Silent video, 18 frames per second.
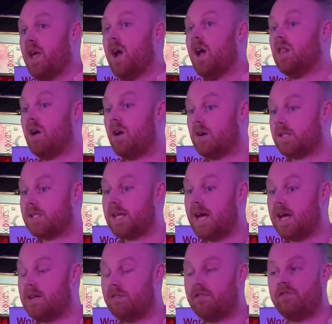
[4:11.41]

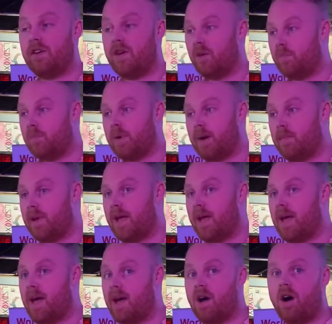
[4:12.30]
alongside a film
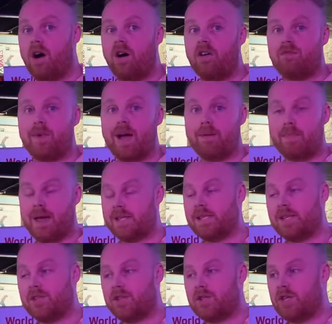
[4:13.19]
premiere of My
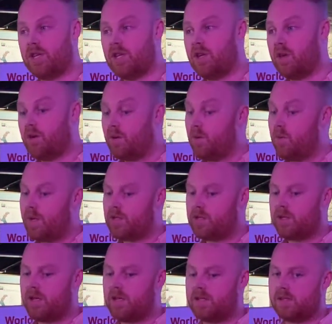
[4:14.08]
Message to You,
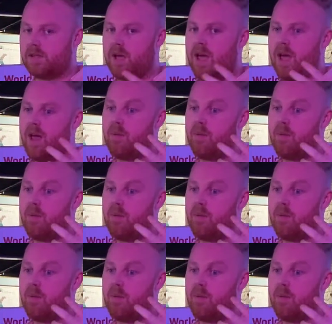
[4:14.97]
which is